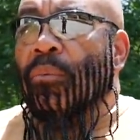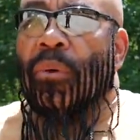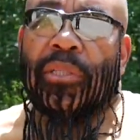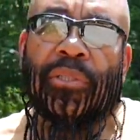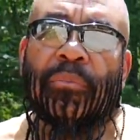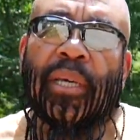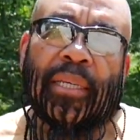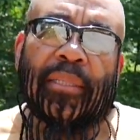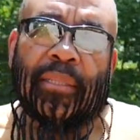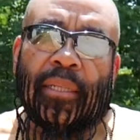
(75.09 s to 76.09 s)
Once you
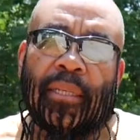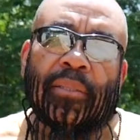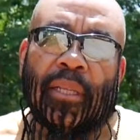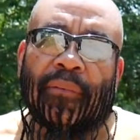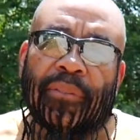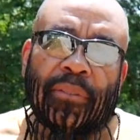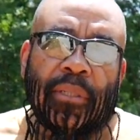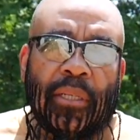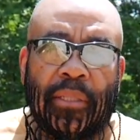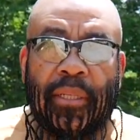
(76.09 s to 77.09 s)
make it to this level,
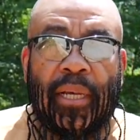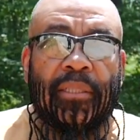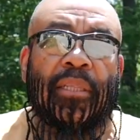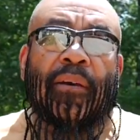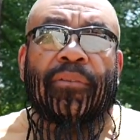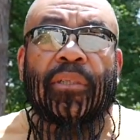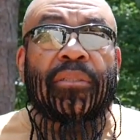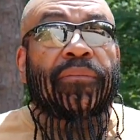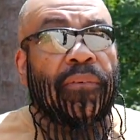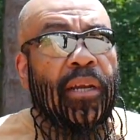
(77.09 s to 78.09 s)
the next level
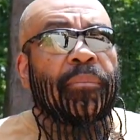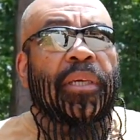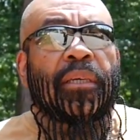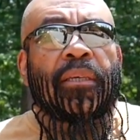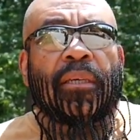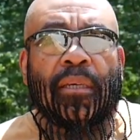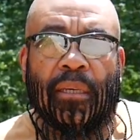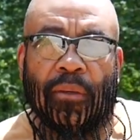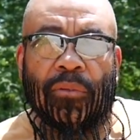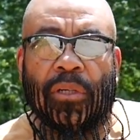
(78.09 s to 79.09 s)
is framing.
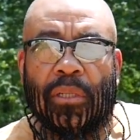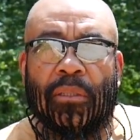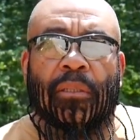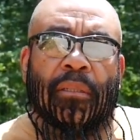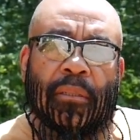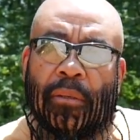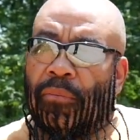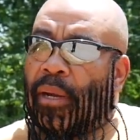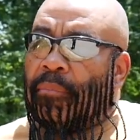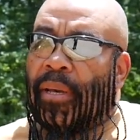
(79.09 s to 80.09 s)
And we're going to get
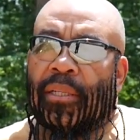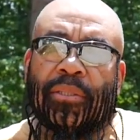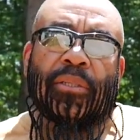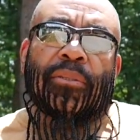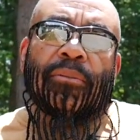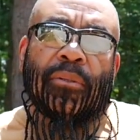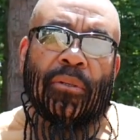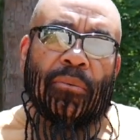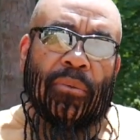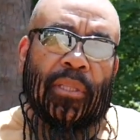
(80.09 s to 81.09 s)
right back to you
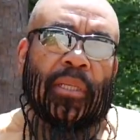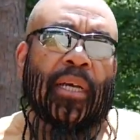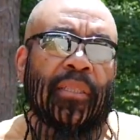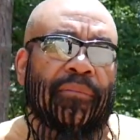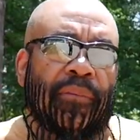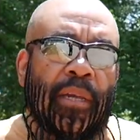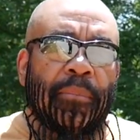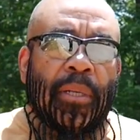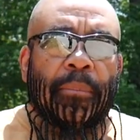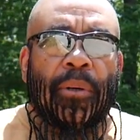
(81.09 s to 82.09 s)
with a nice
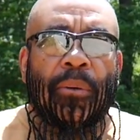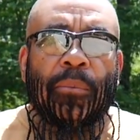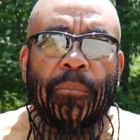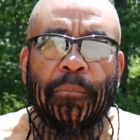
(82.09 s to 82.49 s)
framed up home.